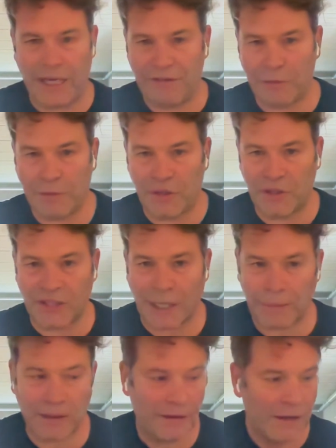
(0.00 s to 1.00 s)
Everybody's
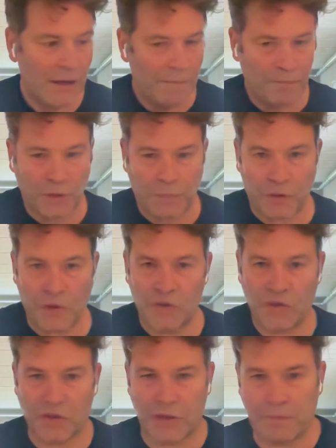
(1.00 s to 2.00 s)
happy. The
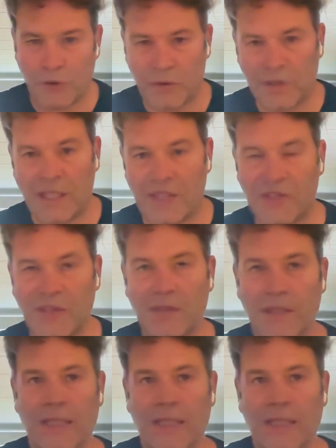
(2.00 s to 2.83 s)
producer, the broadcaster.